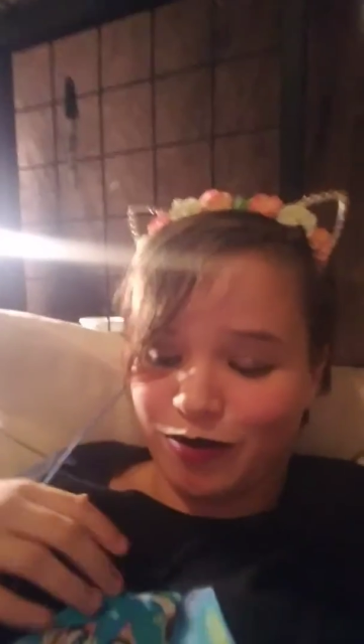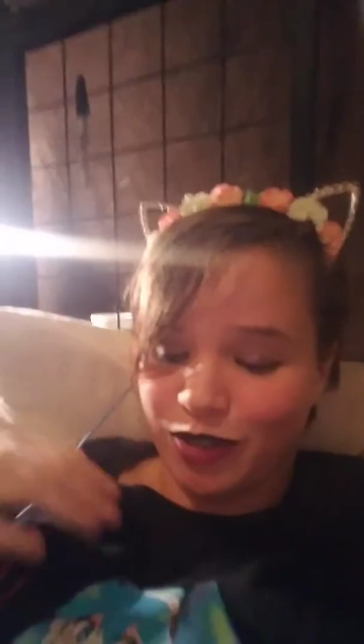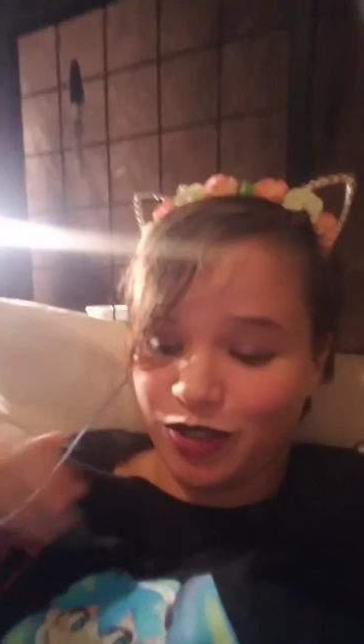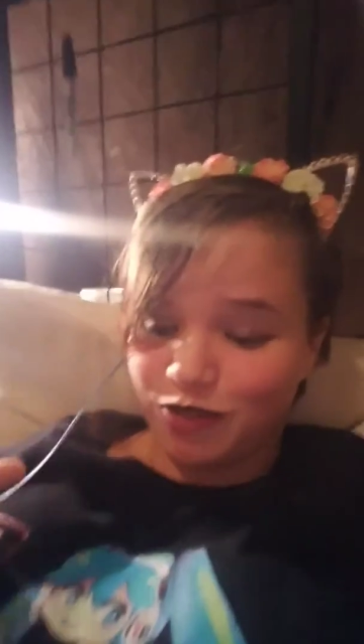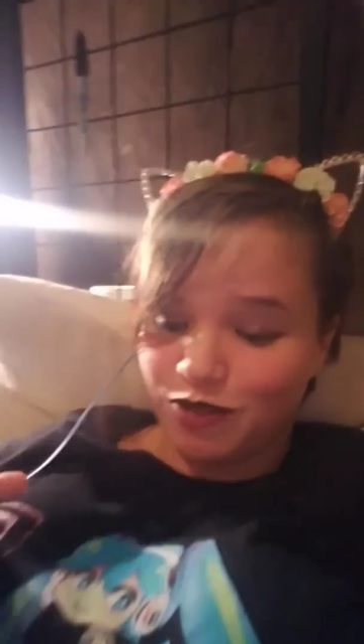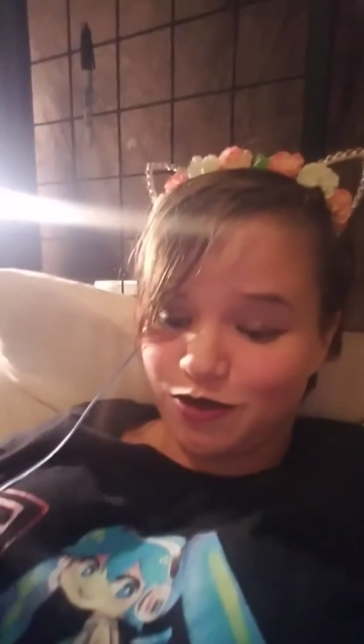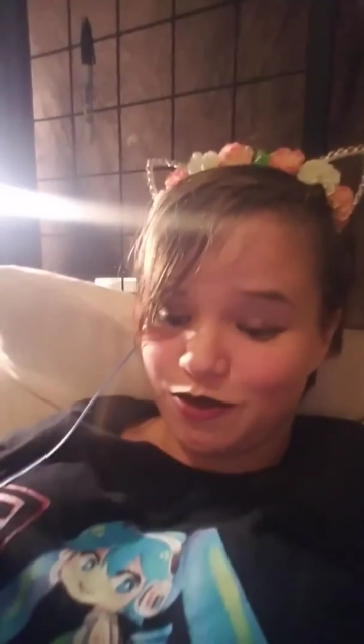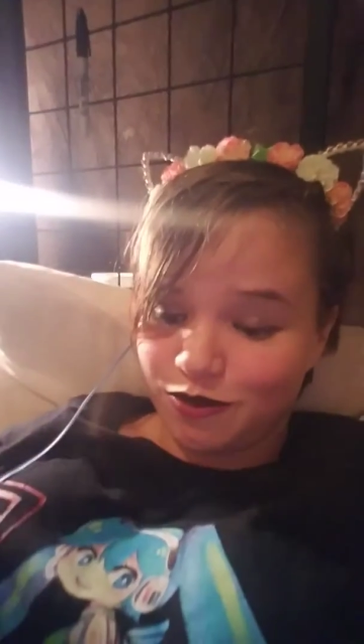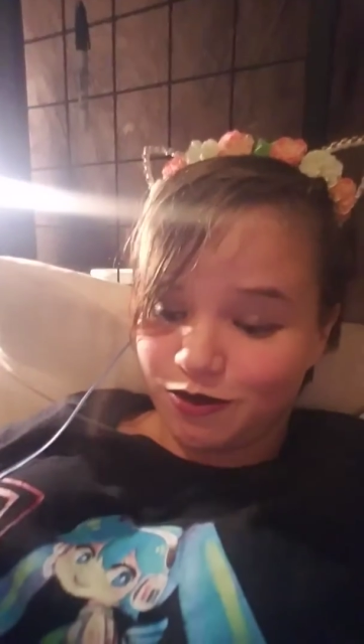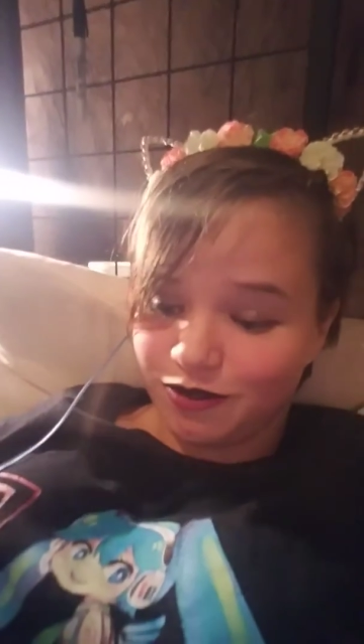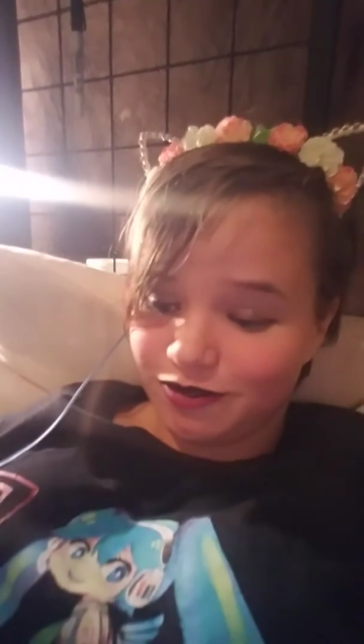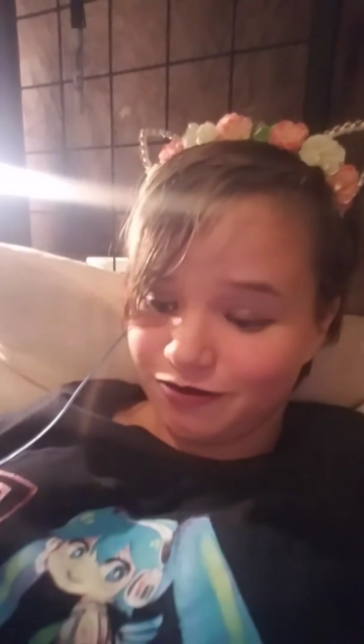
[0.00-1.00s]

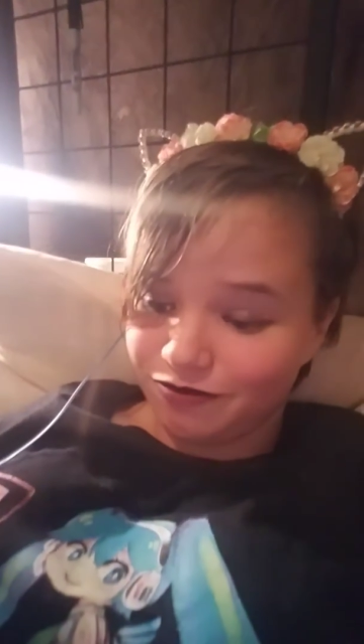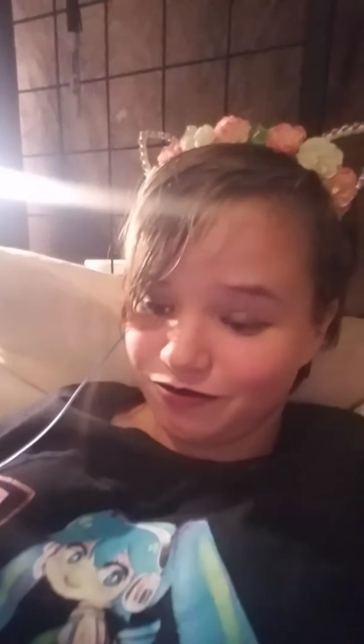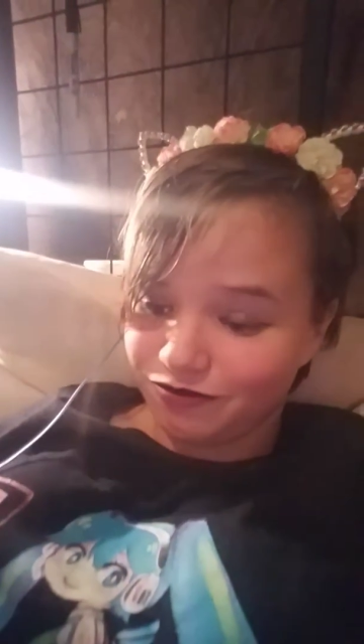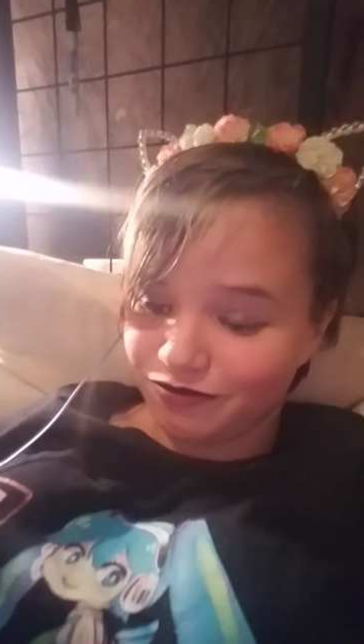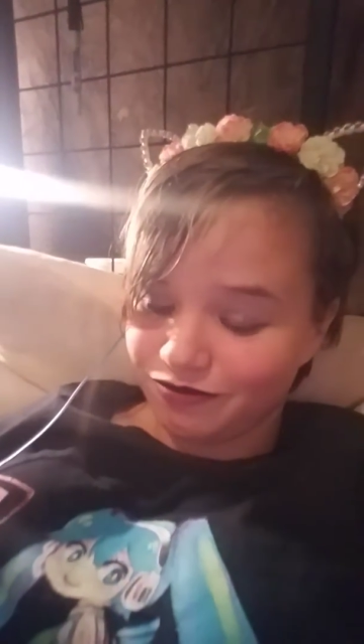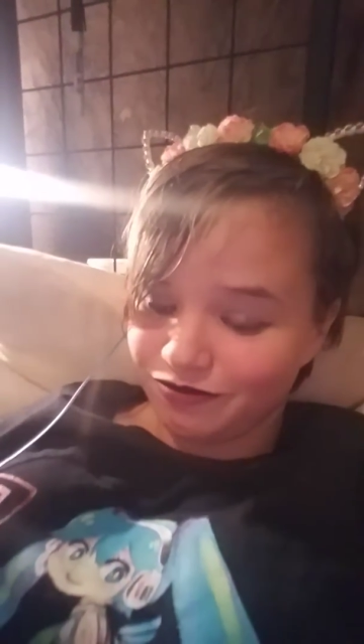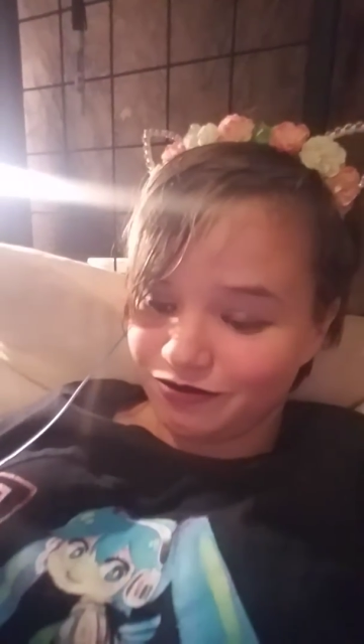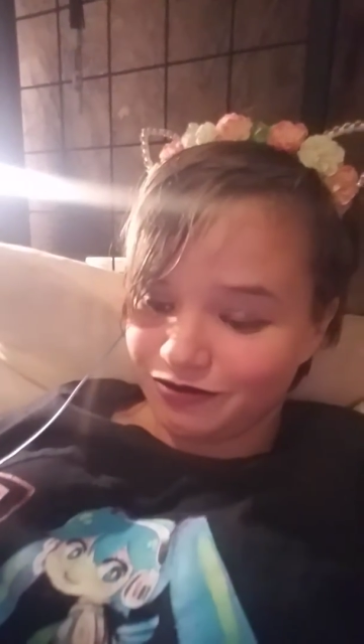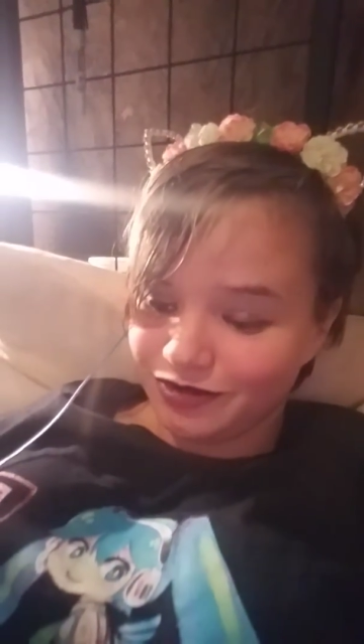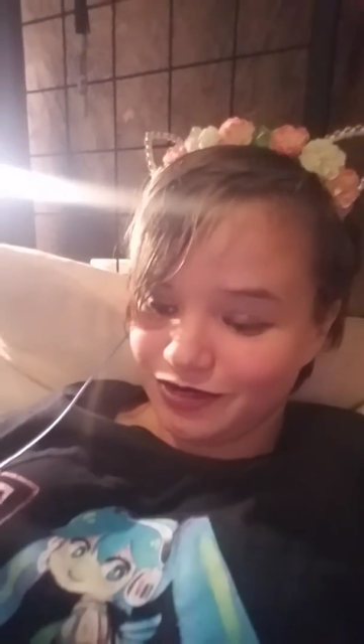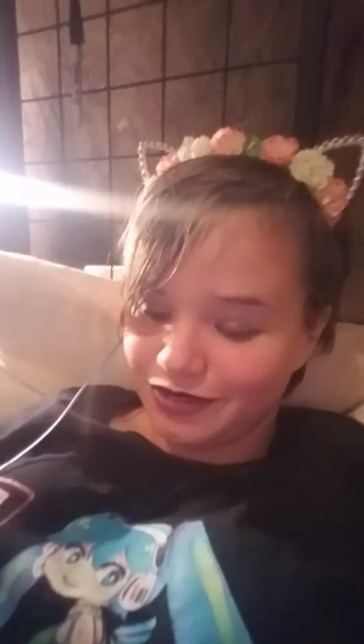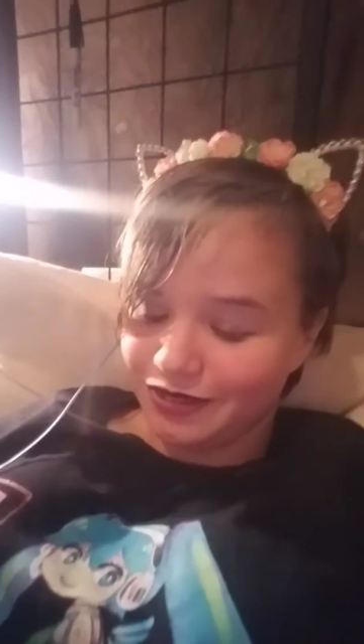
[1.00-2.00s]
so
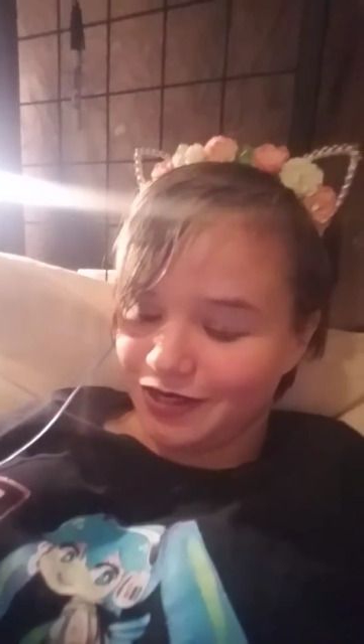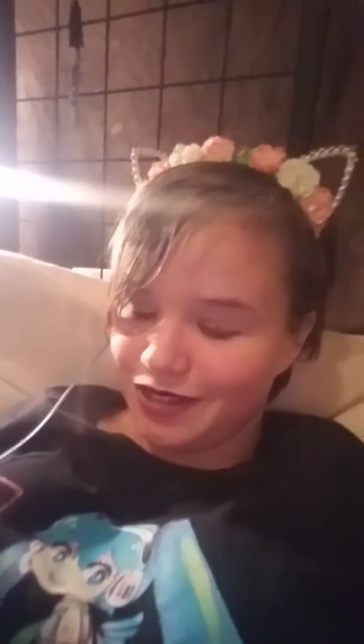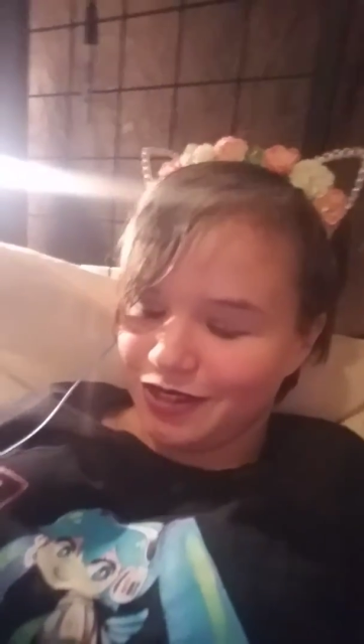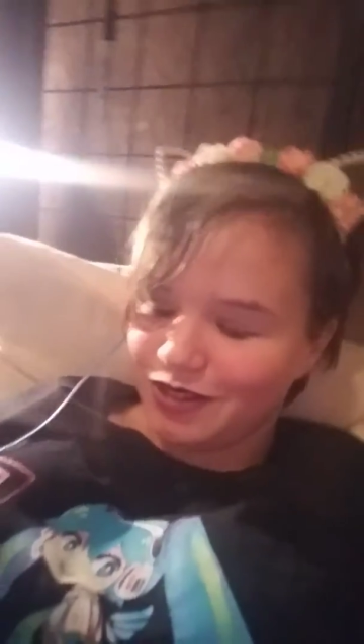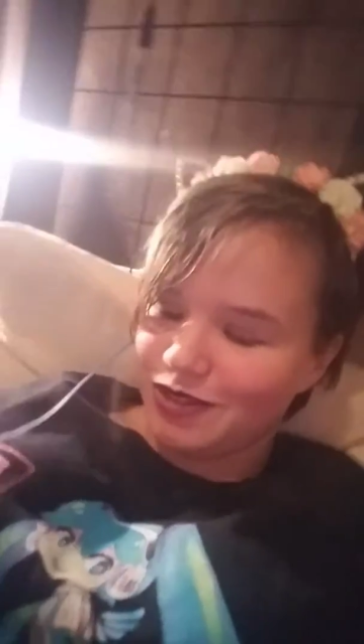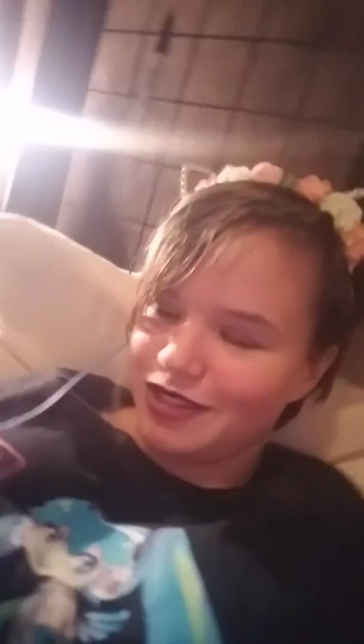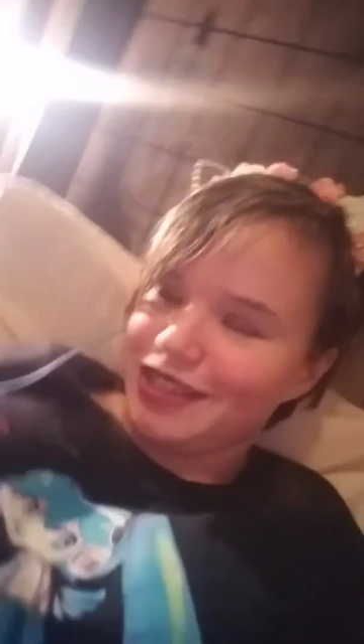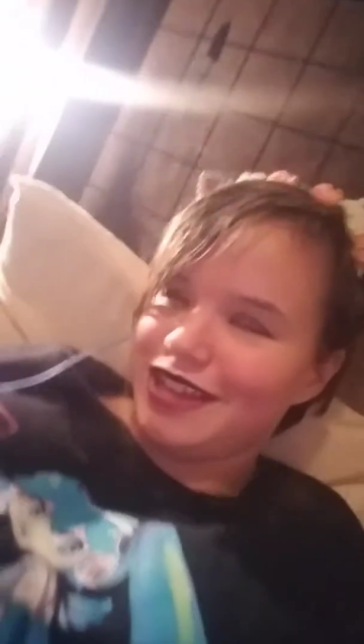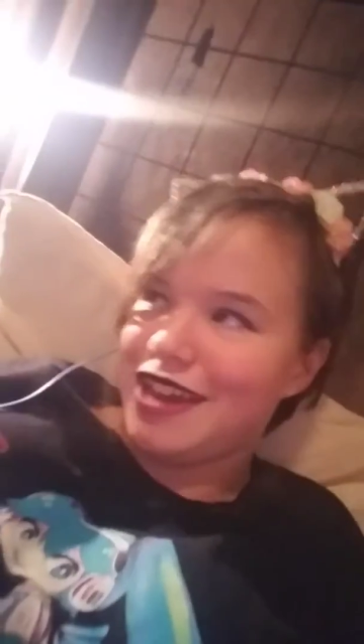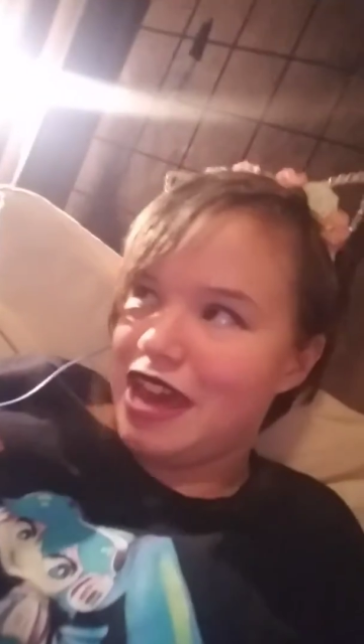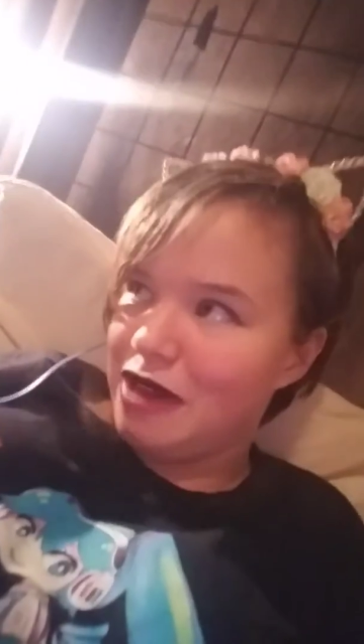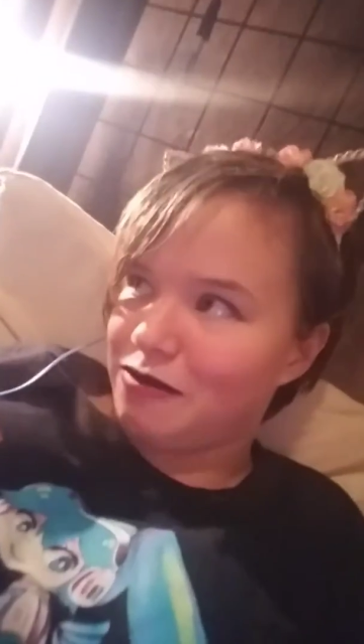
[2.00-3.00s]
I'm joining the
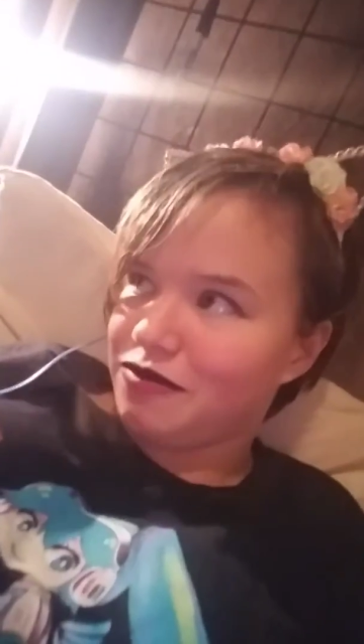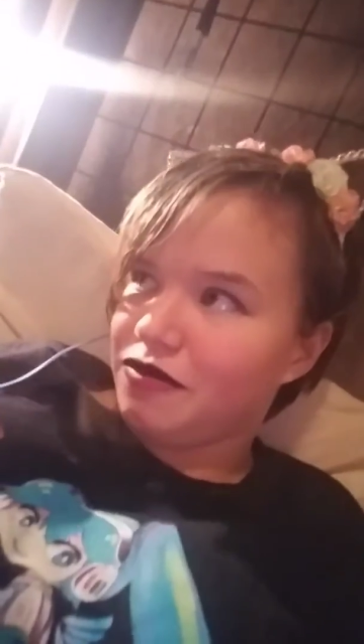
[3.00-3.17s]
app.